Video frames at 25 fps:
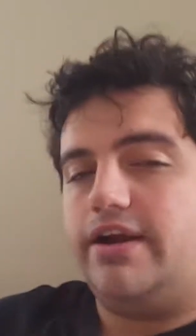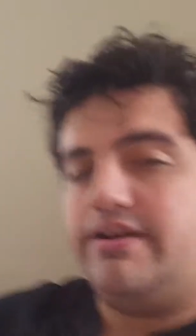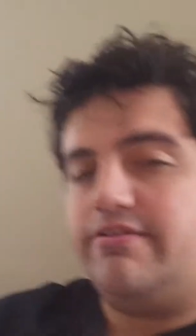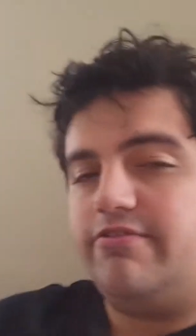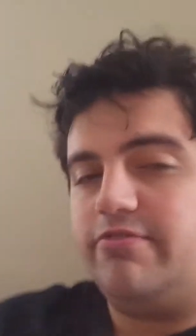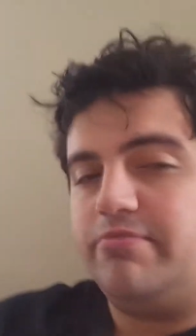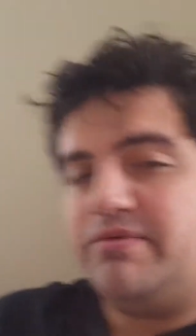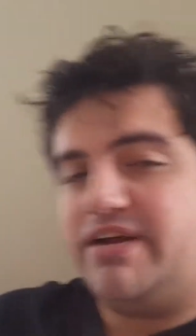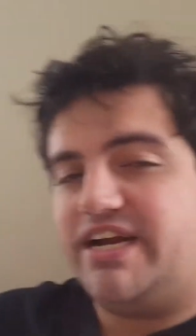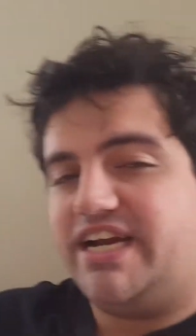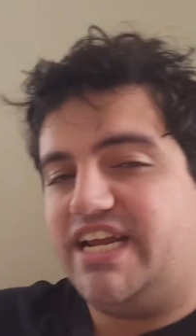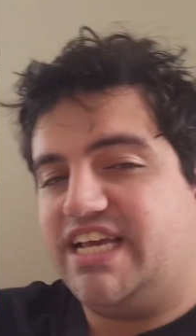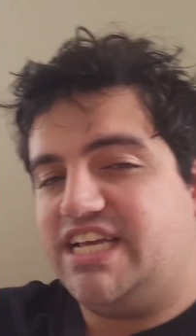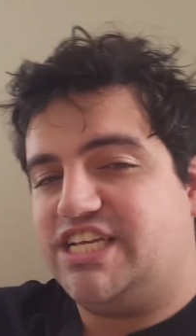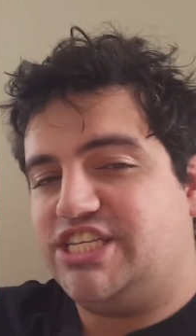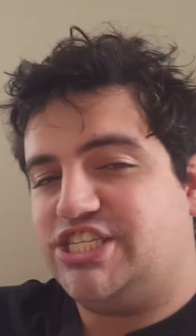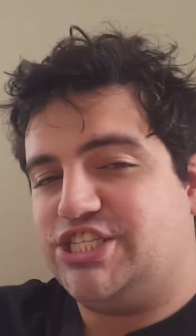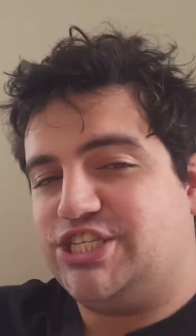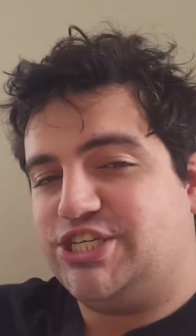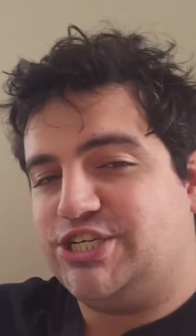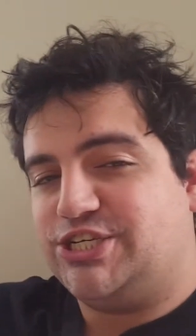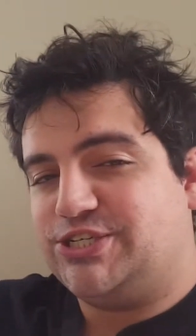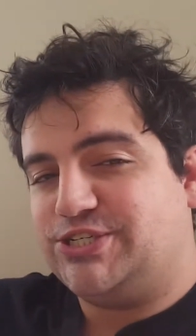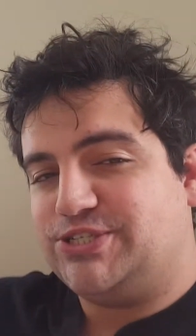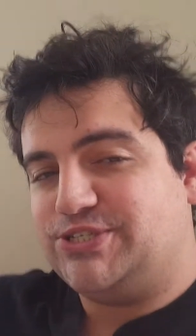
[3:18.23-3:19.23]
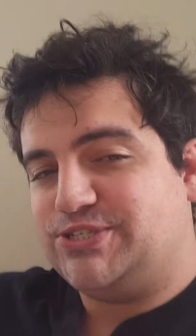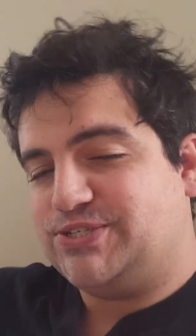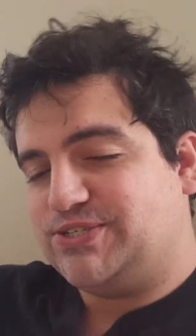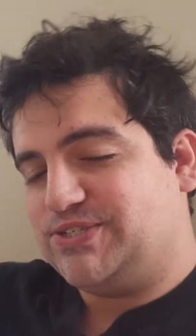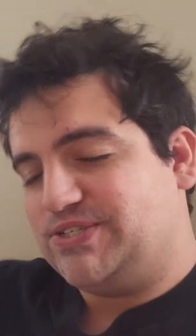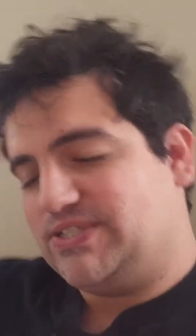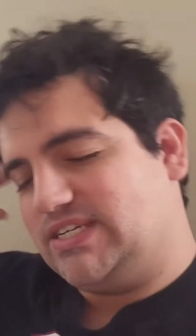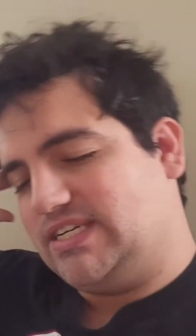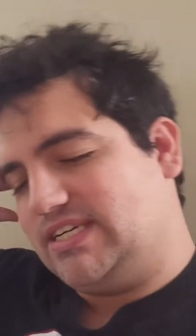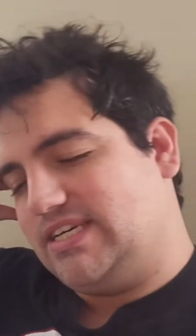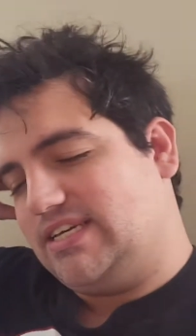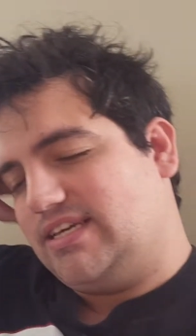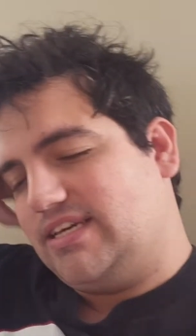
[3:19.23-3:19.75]
everybody. So
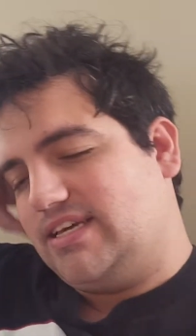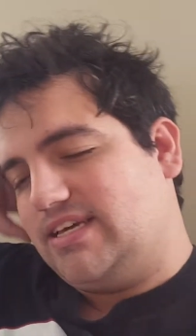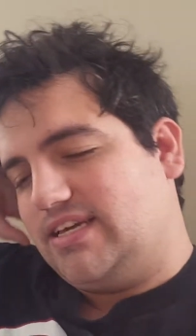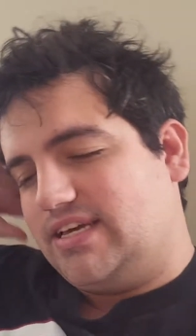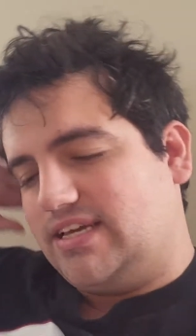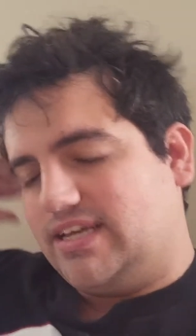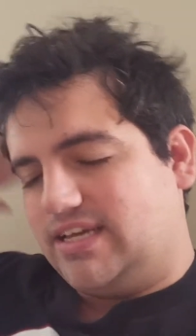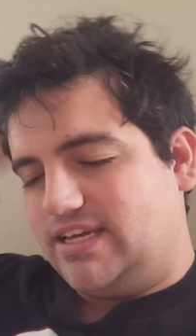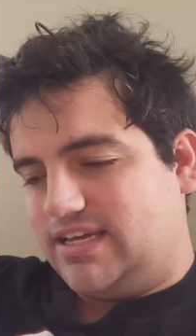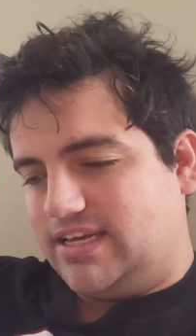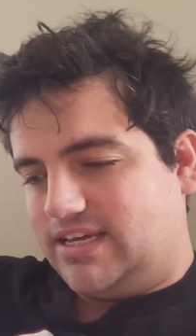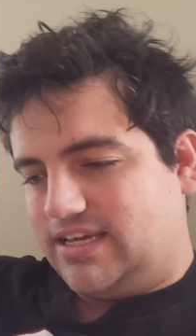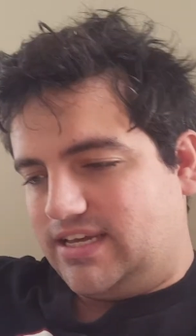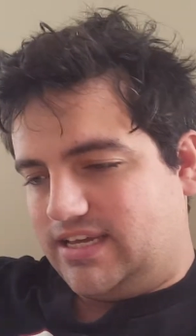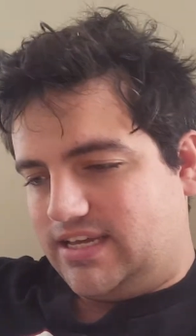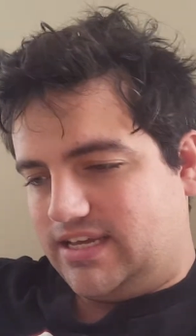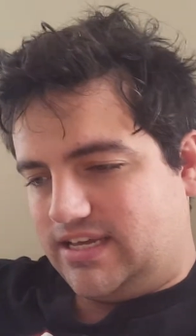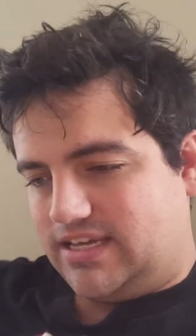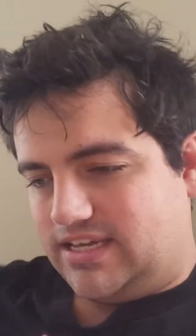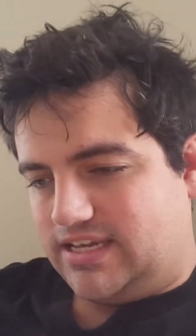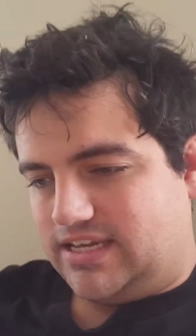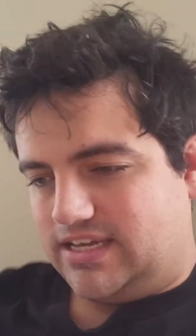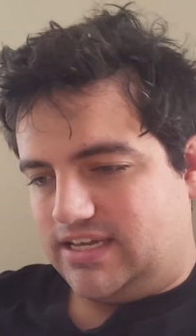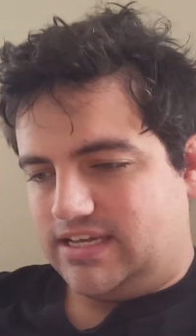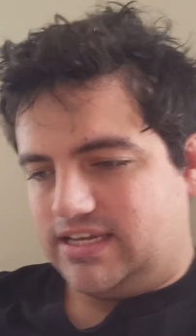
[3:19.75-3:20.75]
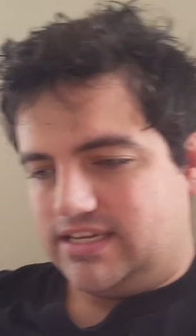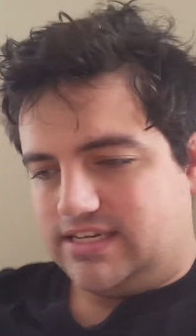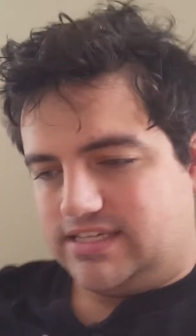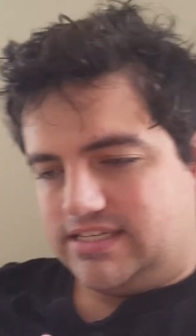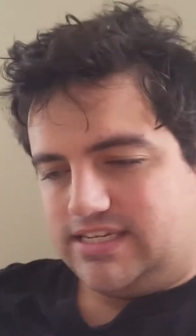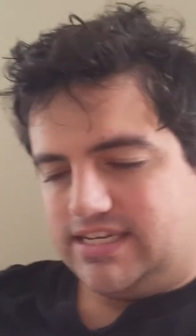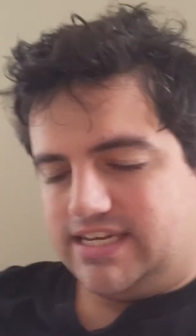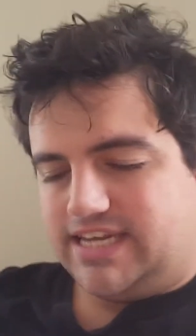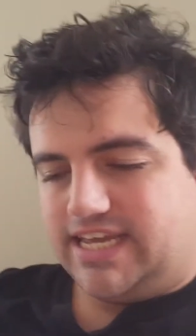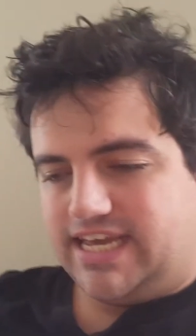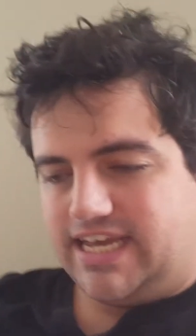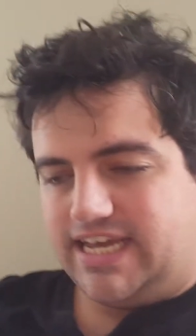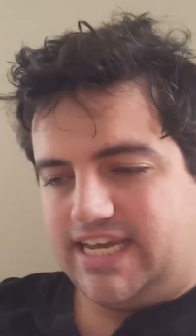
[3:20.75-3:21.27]

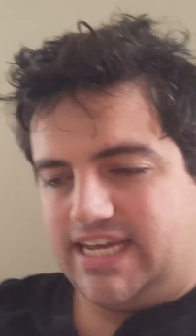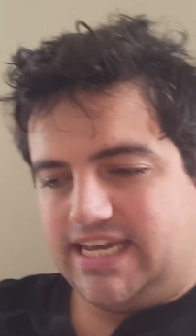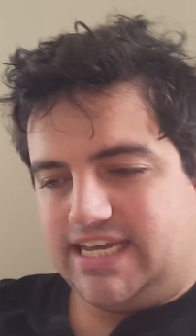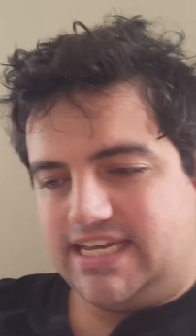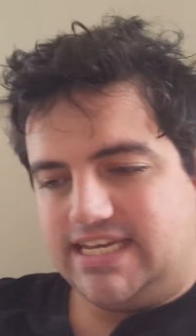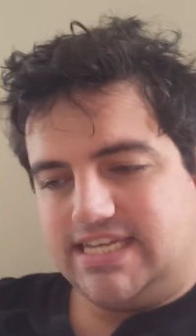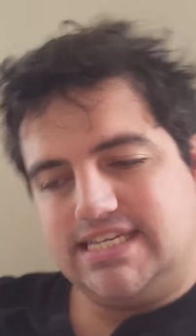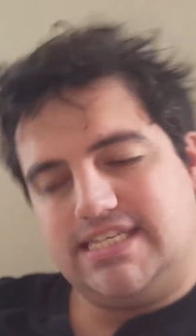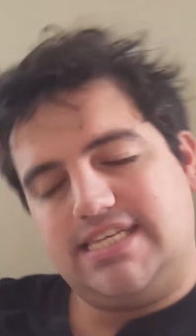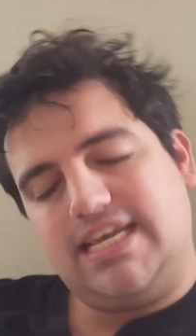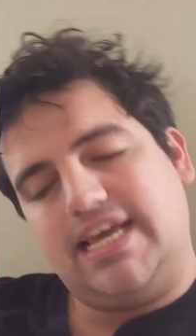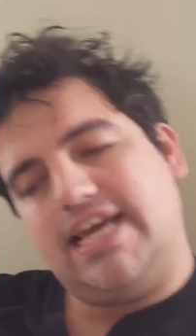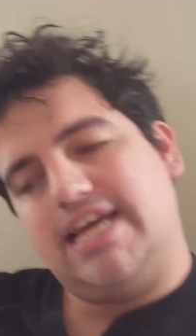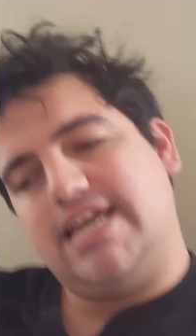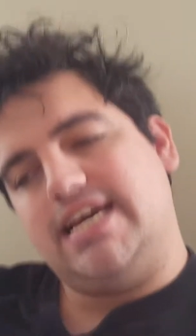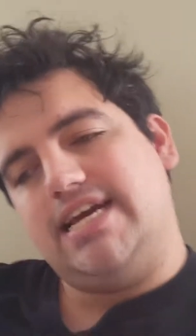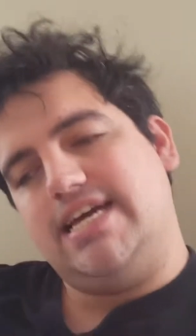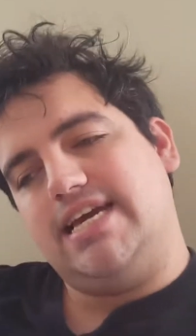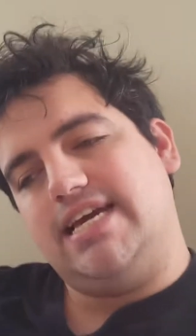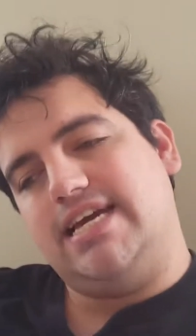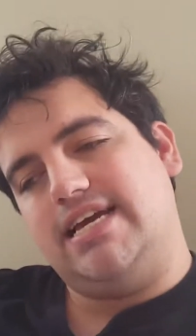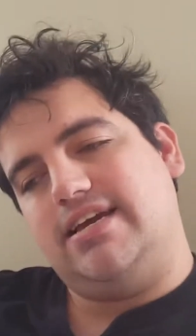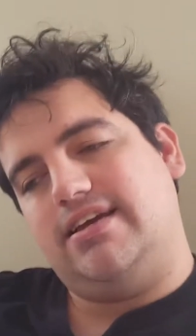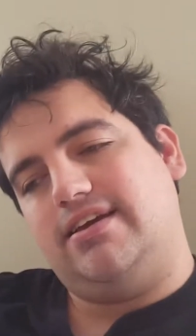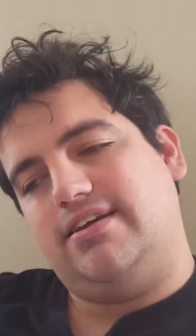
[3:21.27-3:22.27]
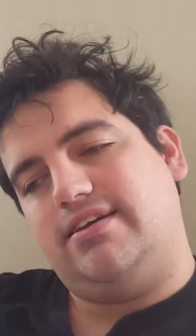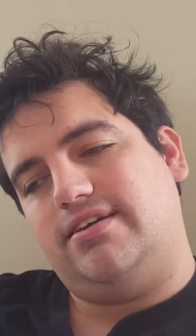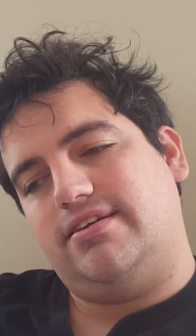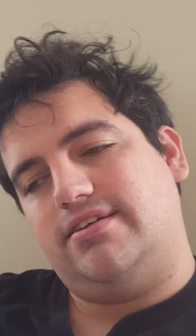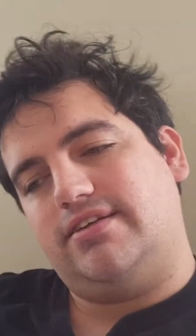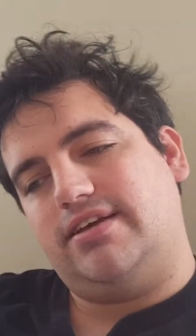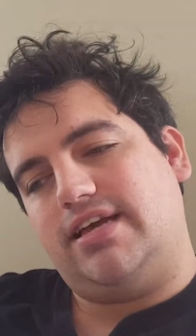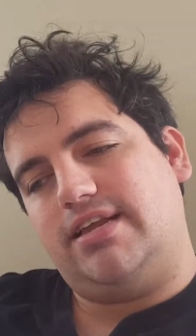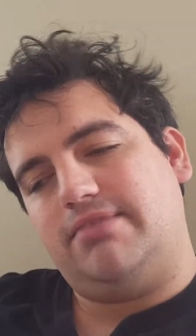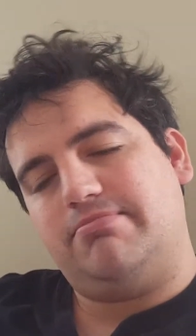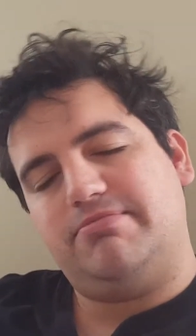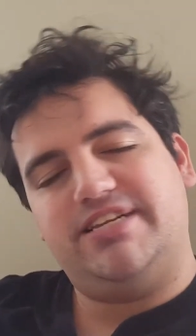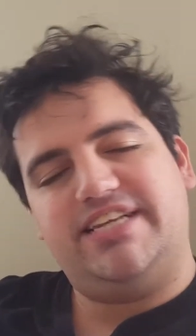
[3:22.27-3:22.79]
today is a
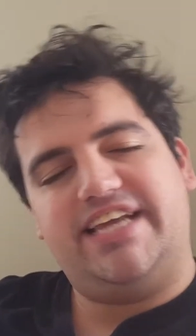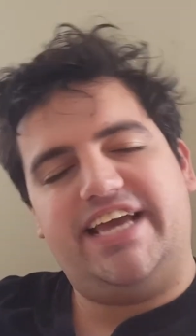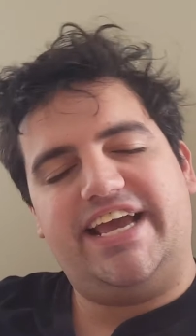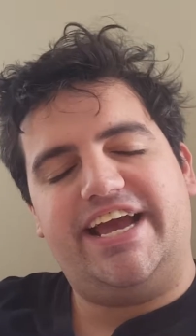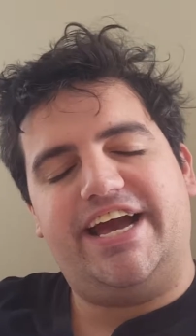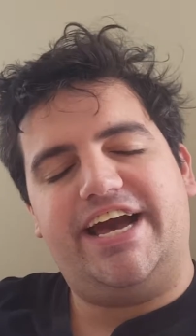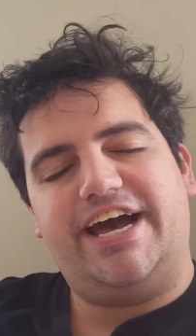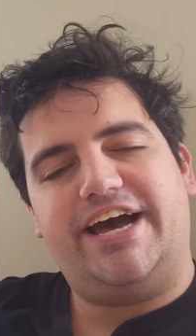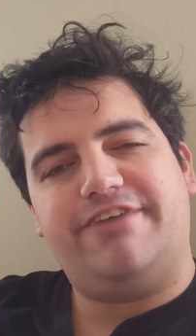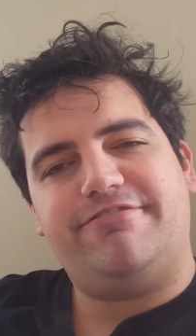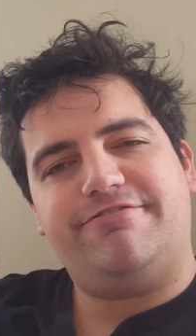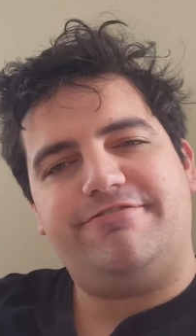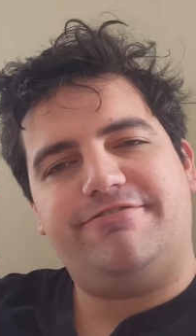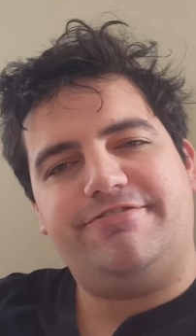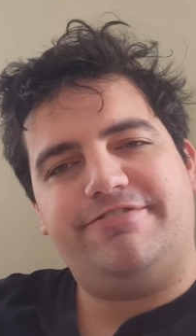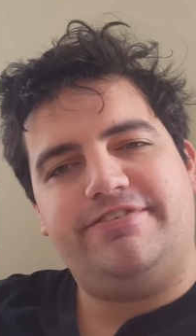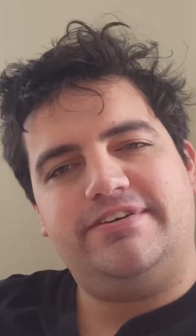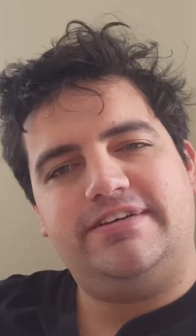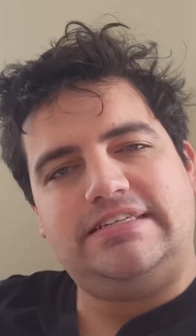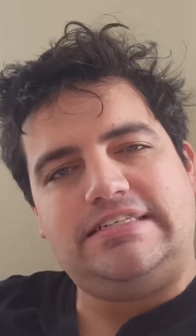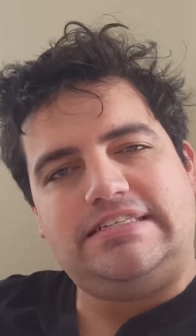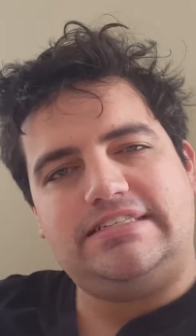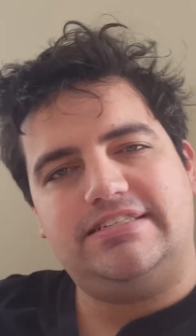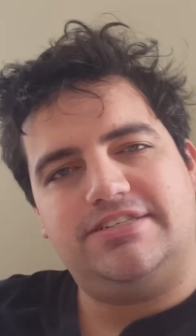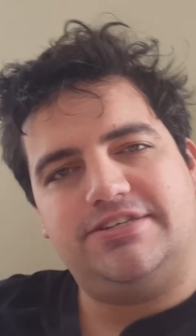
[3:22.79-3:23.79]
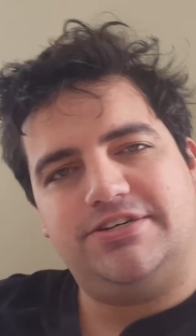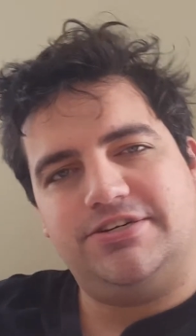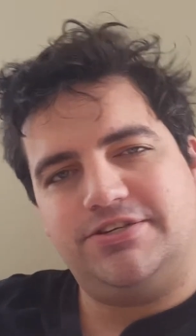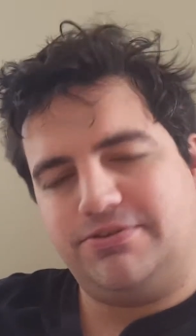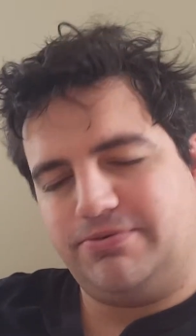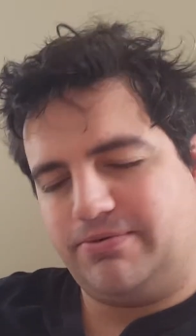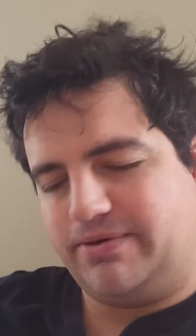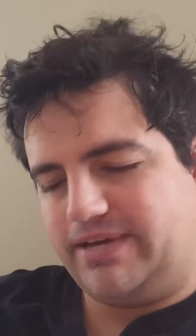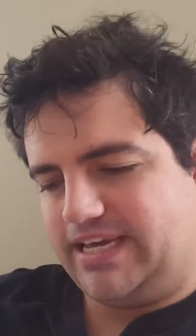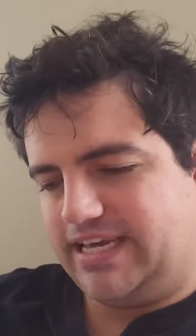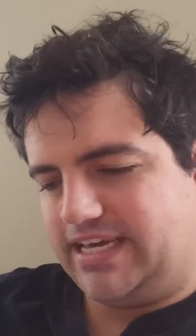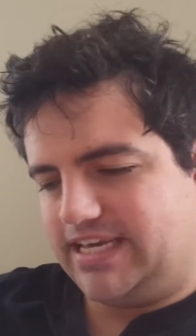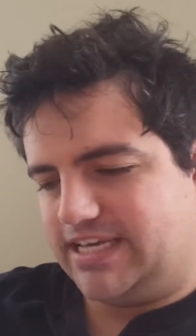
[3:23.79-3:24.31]
kind of my day off during the
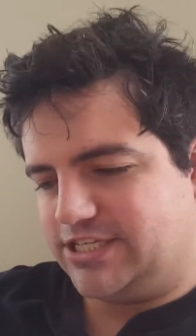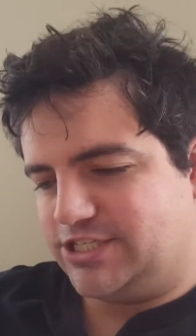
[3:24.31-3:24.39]
week.